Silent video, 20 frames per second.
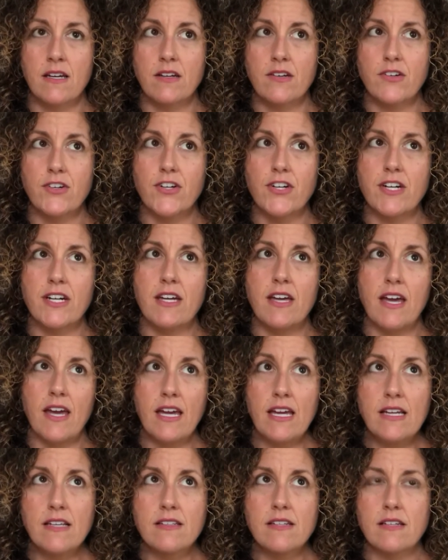
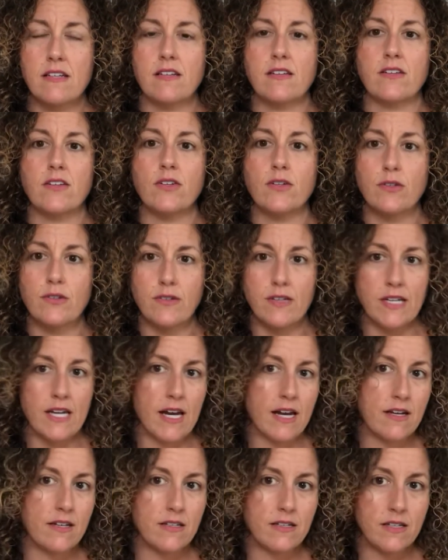create your
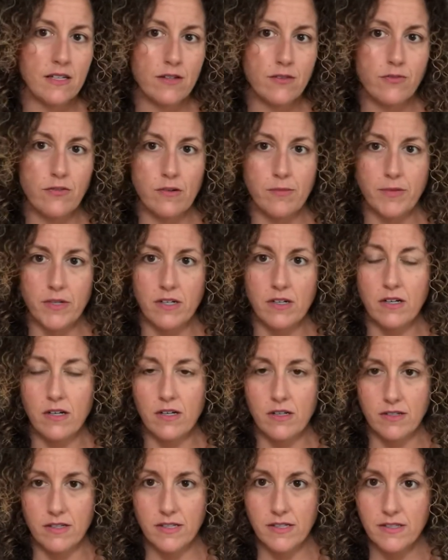reality from your
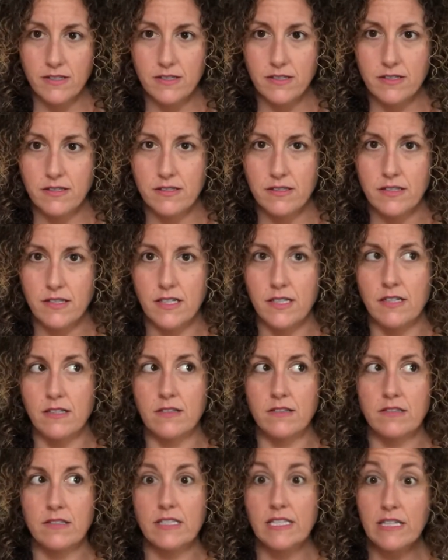heart. You
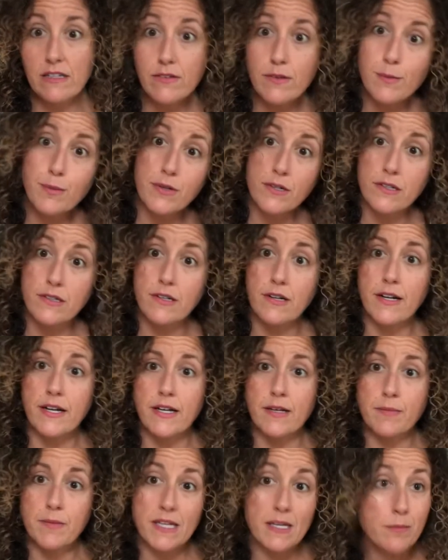know, clear the
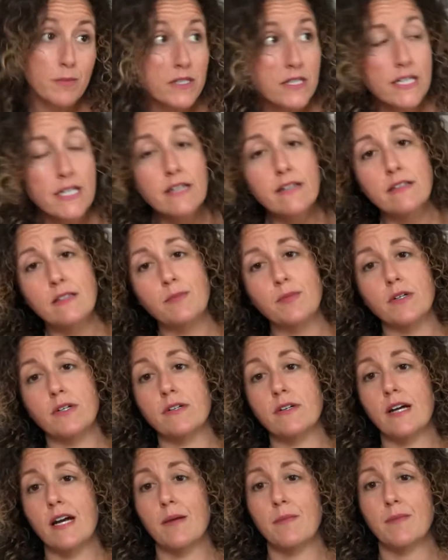program, keep clearing the
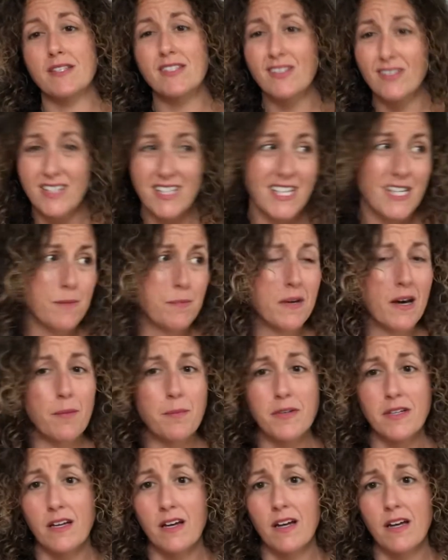program. It's going to keep
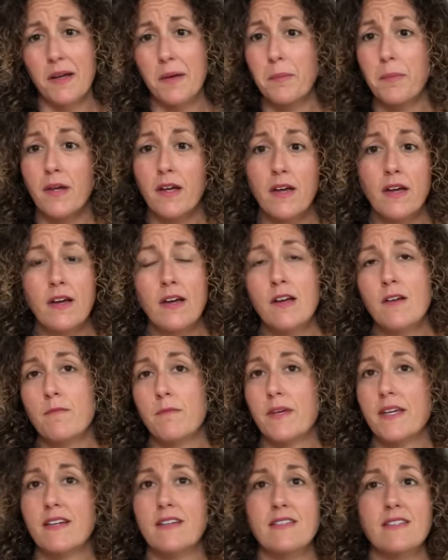coming up,
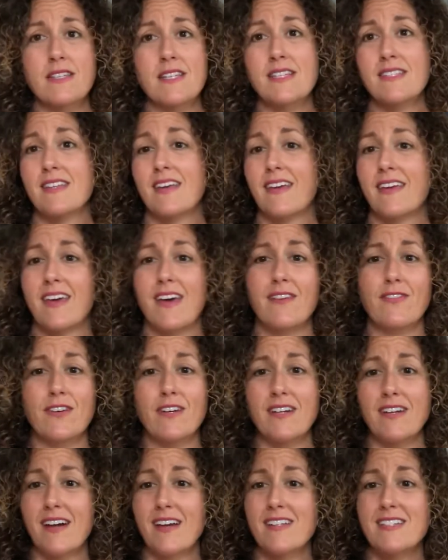because it's like
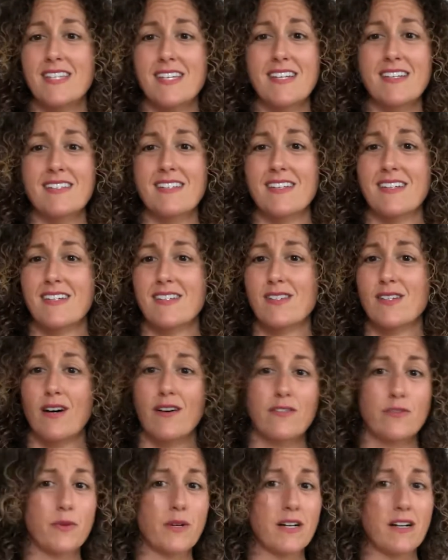I see it as like
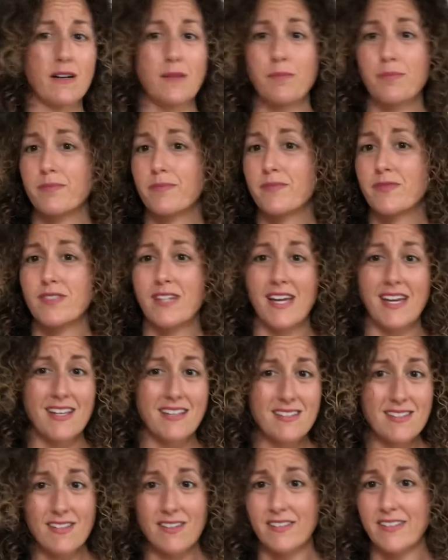software
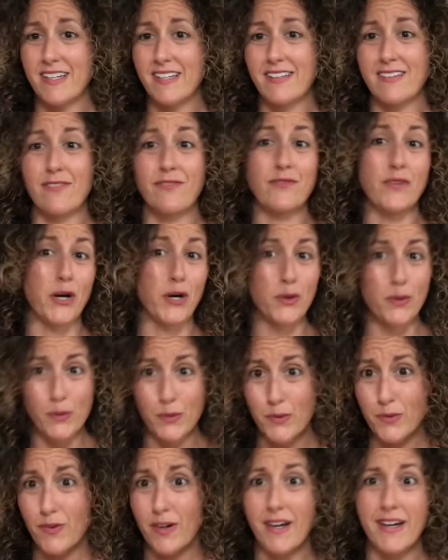updates on like the
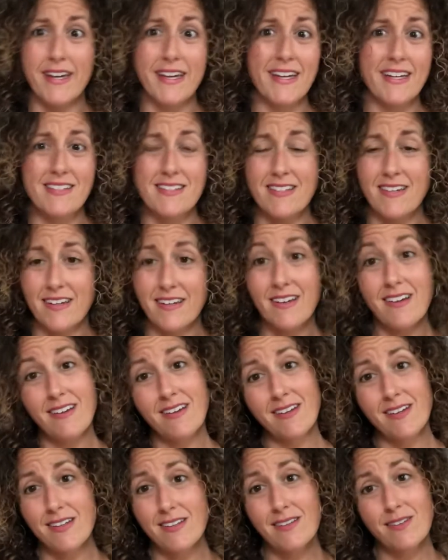phone, right? It's like, oh,
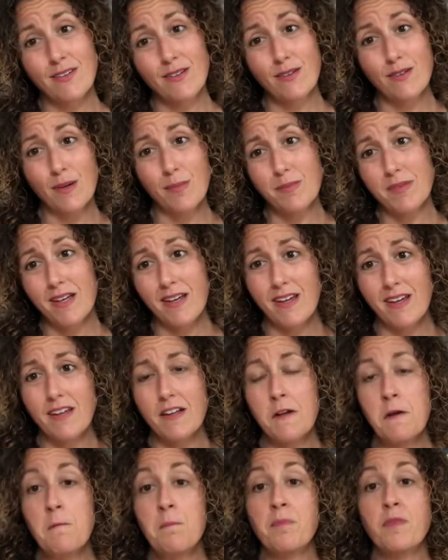you get a new update.
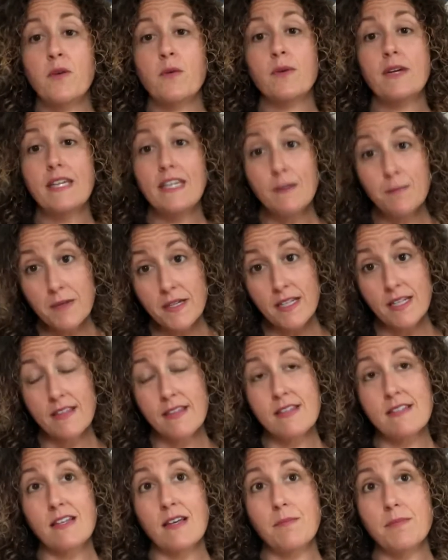We keep getting
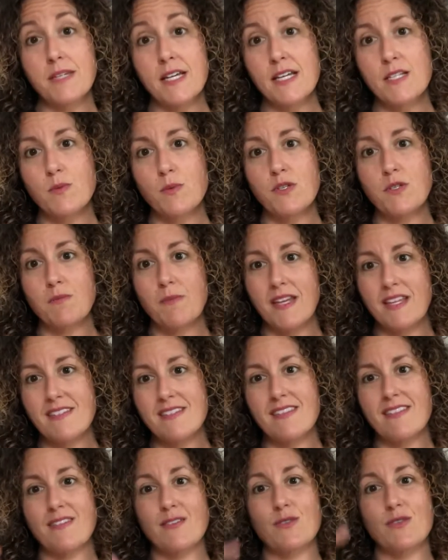these updates, which means
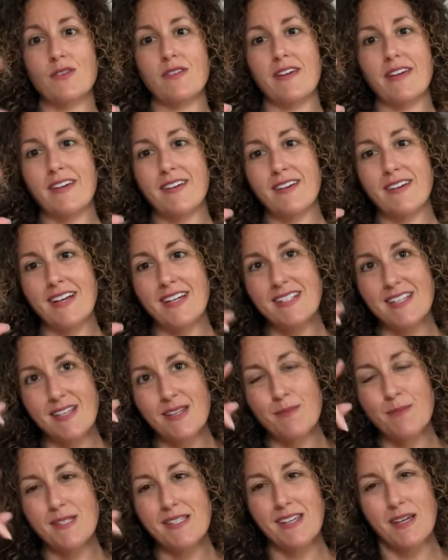that those are like, I see
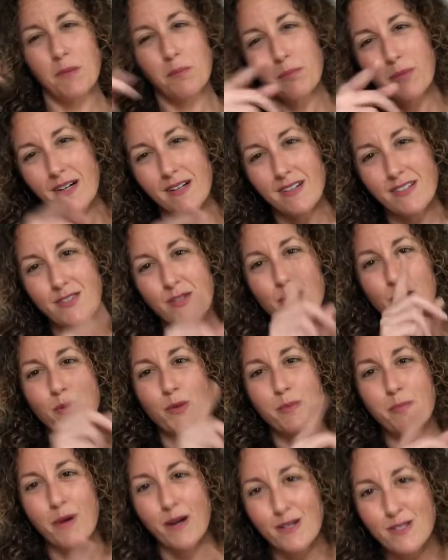them as like bugs or
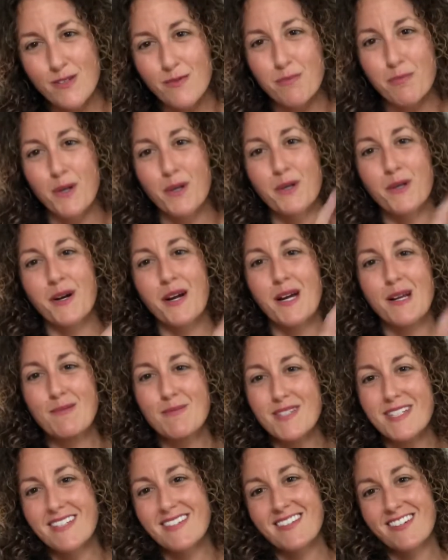old parts of programs
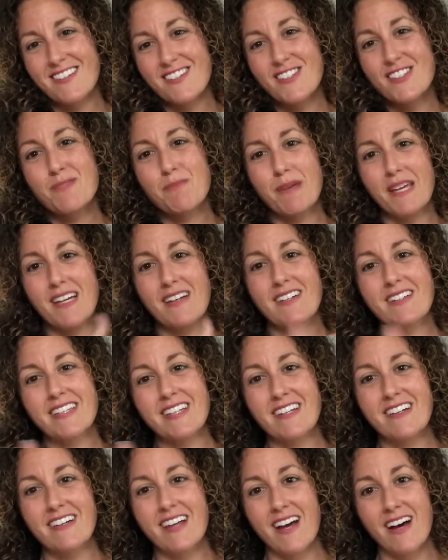that are just being
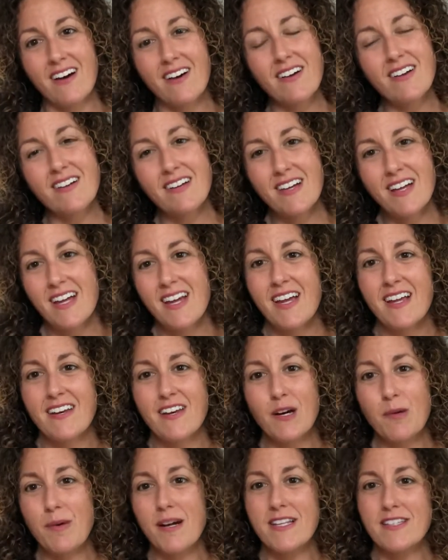cleared out.
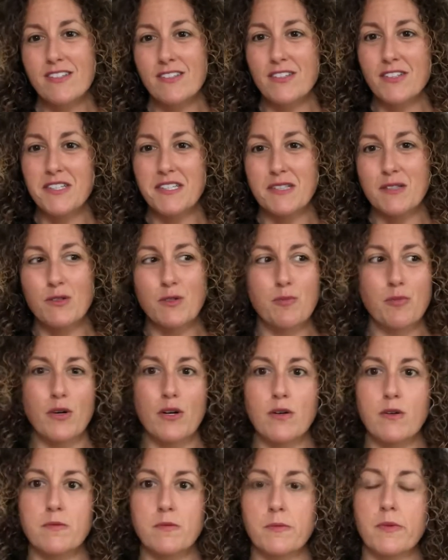Nobody's going to look at the old
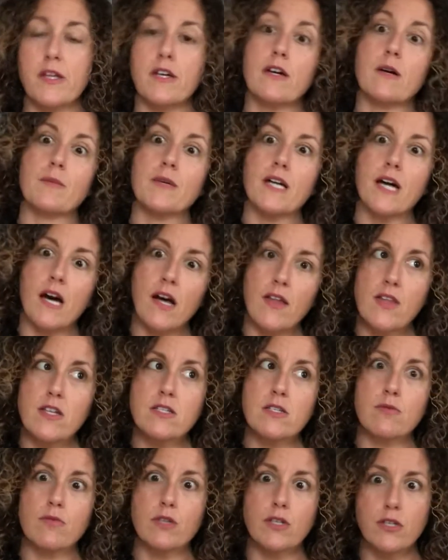programs and be like, oh my God, that's
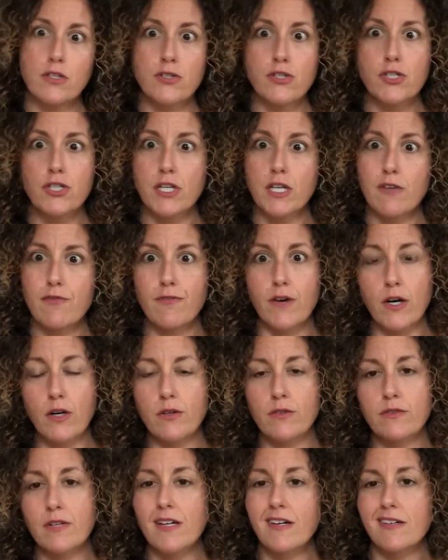a really shitty
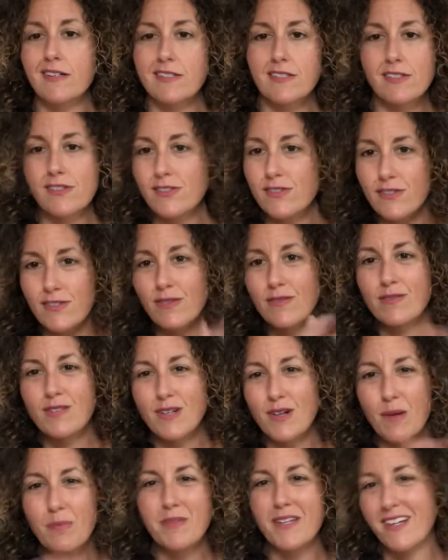phone. No, it's just you
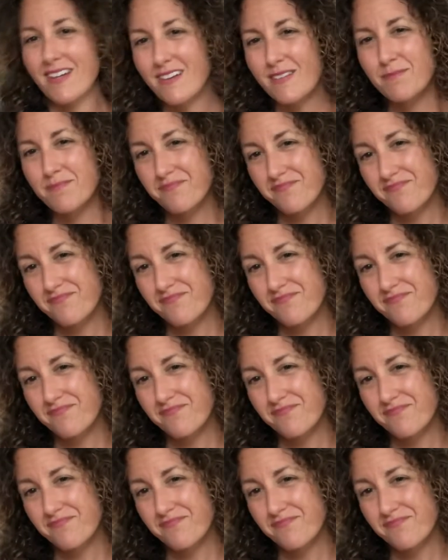update it.